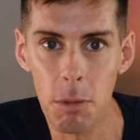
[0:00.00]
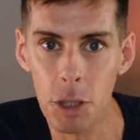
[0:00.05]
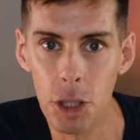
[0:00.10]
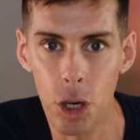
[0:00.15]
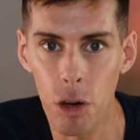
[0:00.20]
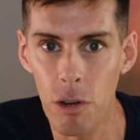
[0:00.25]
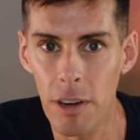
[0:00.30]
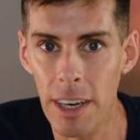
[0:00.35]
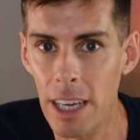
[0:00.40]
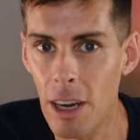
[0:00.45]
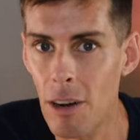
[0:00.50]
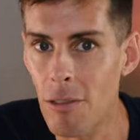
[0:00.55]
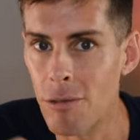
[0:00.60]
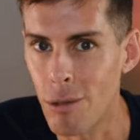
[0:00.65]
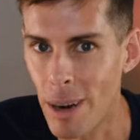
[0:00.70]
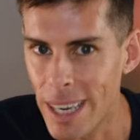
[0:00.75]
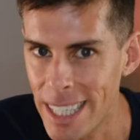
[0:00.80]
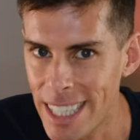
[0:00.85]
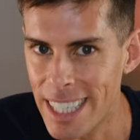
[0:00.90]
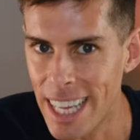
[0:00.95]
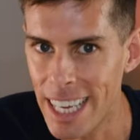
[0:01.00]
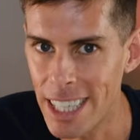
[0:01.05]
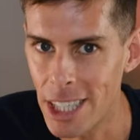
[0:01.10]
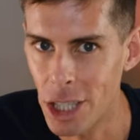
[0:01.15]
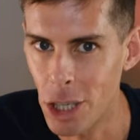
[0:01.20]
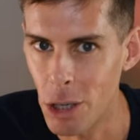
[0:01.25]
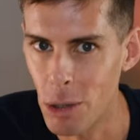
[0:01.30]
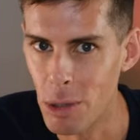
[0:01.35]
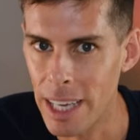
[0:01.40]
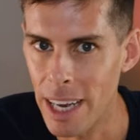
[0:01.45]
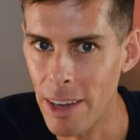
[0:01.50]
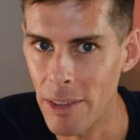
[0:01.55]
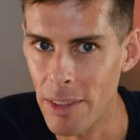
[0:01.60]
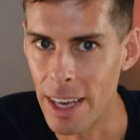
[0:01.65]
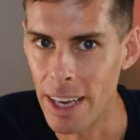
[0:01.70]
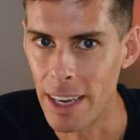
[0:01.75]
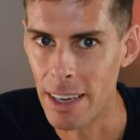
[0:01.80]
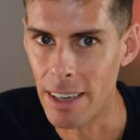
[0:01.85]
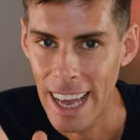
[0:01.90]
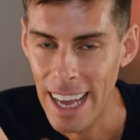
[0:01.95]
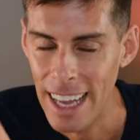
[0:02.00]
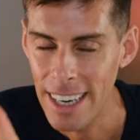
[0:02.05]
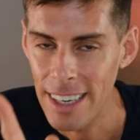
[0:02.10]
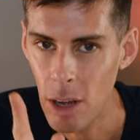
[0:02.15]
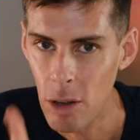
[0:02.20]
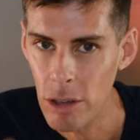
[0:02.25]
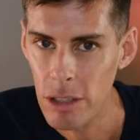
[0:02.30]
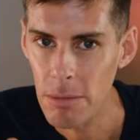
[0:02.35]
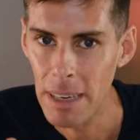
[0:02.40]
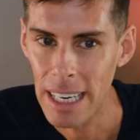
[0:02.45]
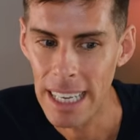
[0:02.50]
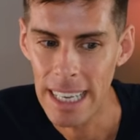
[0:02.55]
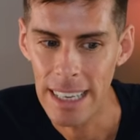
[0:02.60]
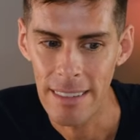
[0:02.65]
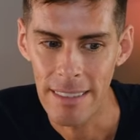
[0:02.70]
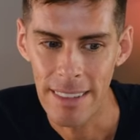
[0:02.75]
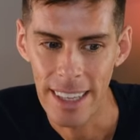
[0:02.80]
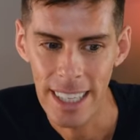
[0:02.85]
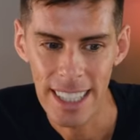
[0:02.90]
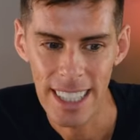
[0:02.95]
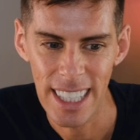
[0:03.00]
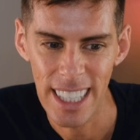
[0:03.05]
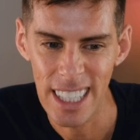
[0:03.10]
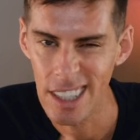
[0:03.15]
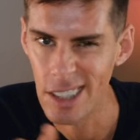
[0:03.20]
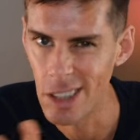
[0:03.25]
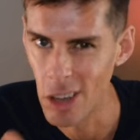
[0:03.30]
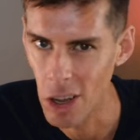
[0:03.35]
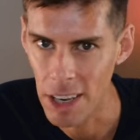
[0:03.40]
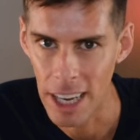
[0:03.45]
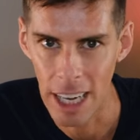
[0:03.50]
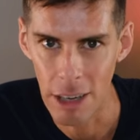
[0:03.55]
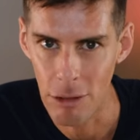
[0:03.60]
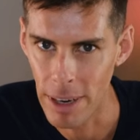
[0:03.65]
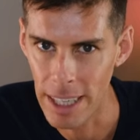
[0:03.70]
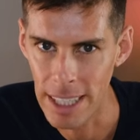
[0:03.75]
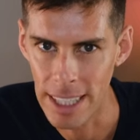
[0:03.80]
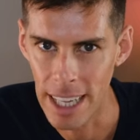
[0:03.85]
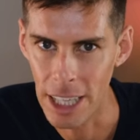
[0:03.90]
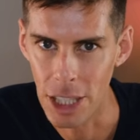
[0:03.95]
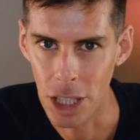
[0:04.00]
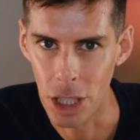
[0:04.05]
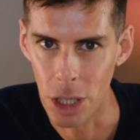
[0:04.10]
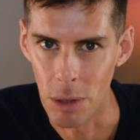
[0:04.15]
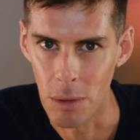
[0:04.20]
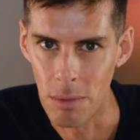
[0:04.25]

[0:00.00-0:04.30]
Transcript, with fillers: majority of race day shoes out there, and ultimately this is not a race day shoe,